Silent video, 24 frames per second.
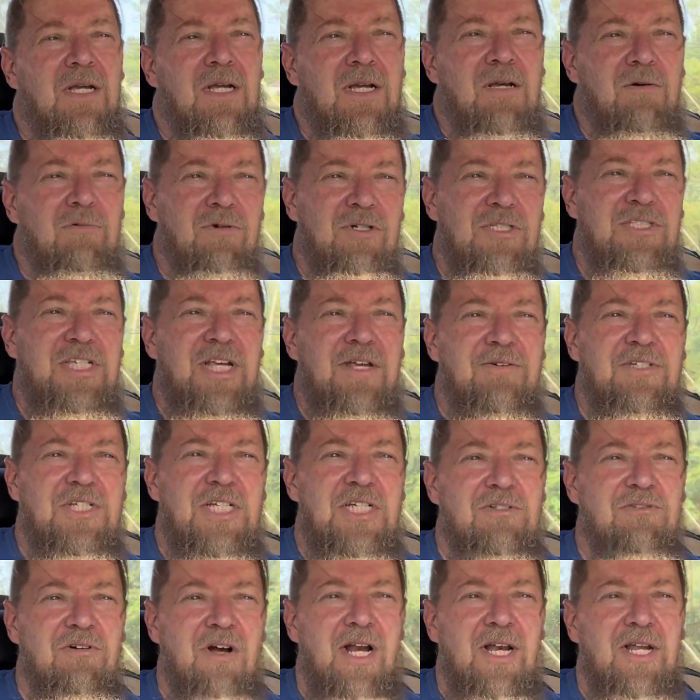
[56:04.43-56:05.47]
We'll see if
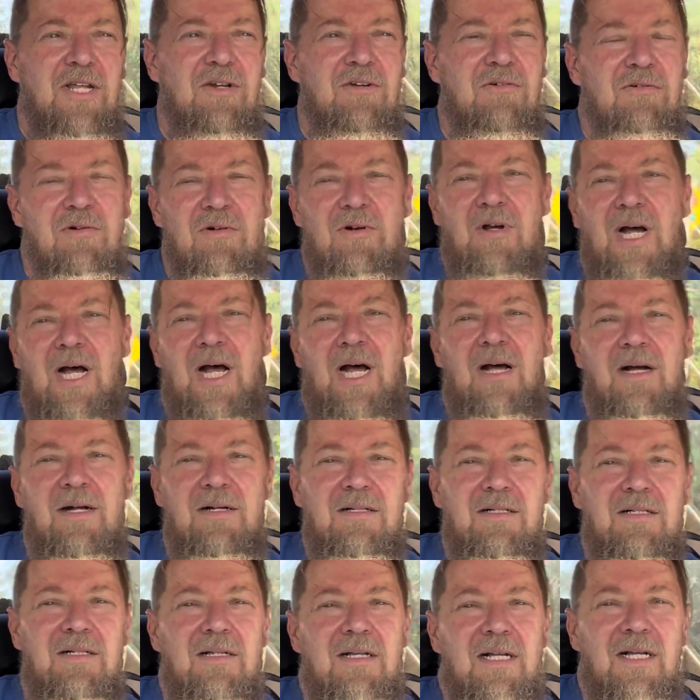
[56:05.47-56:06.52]
she's running
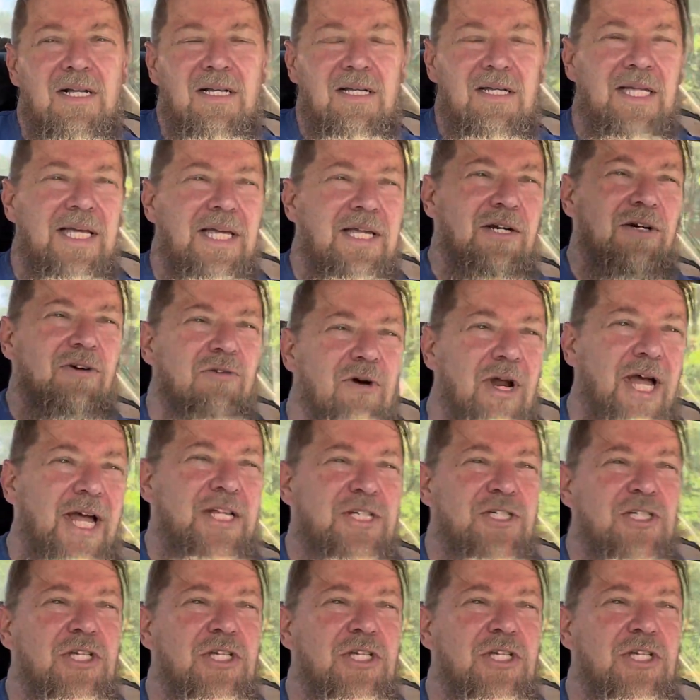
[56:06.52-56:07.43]
lean or rich.